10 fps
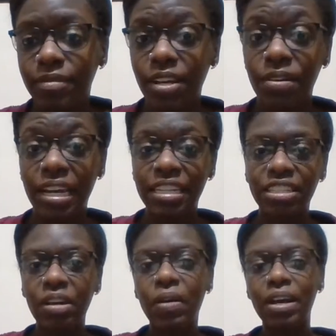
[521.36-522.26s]
Okay,
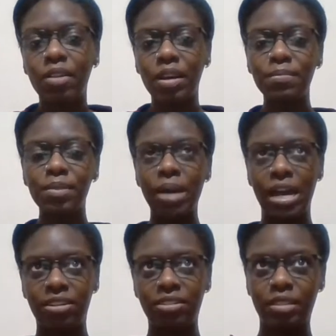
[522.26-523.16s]
so I grabbed the
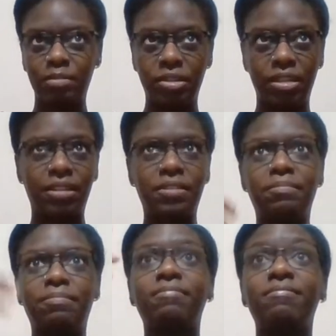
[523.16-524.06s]
patterns, but
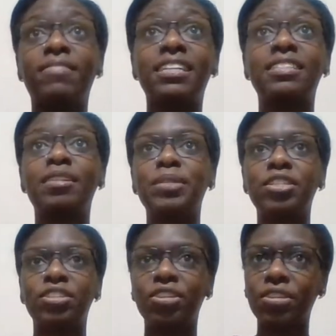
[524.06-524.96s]
as I
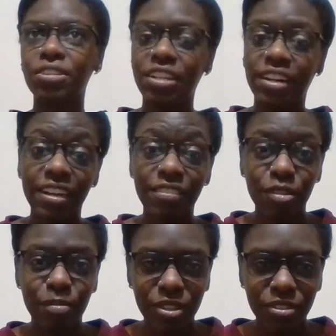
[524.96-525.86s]
mentioned earlier, I have
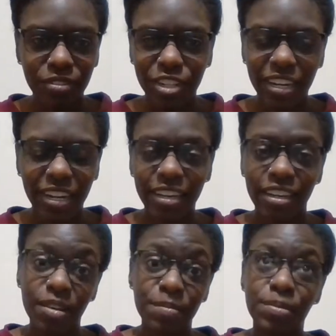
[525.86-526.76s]
the Mother of
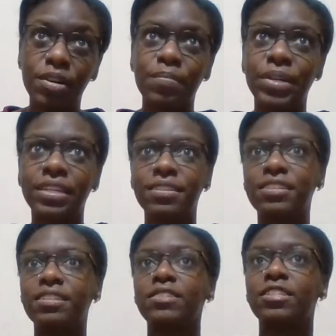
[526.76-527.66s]
Jedi up on my
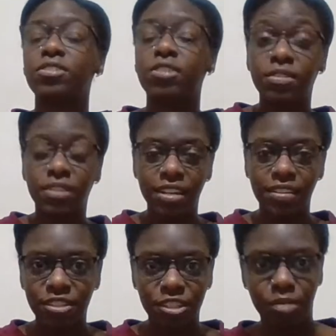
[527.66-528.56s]
TV screen right
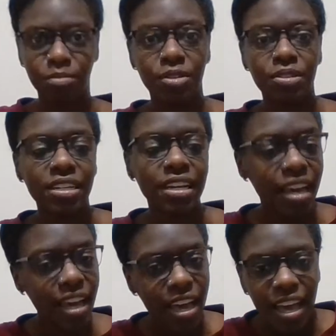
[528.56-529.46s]
now. It's just muted.
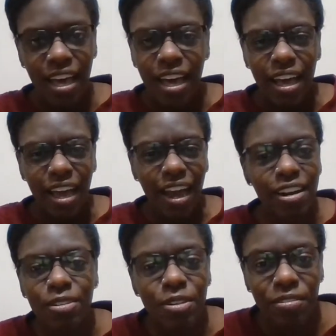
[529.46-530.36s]

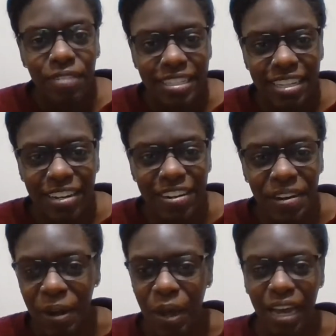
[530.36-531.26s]
I don't know if I said it or
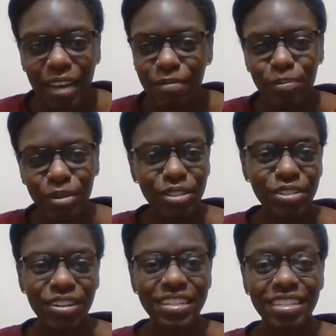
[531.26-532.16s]
not. I'm pretty
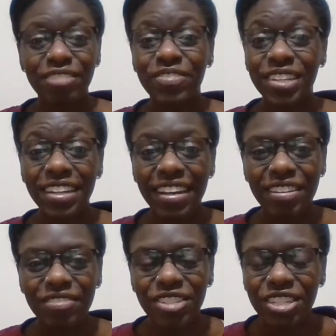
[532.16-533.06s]
sure I didn't, but
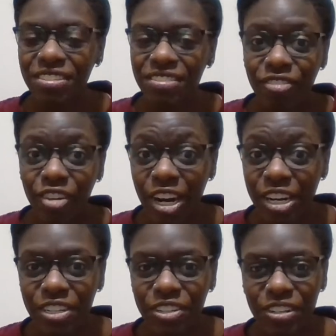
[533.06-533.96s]
she's a
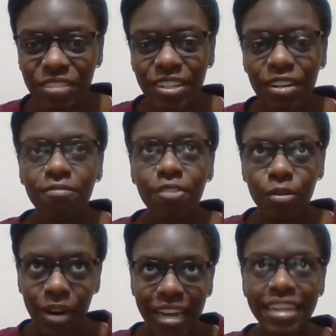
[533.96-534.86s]
variety
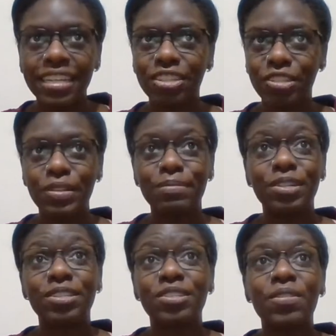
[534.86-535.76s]

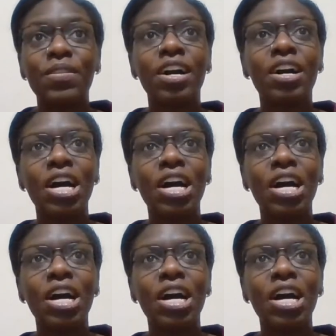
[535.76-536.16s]
streamer. So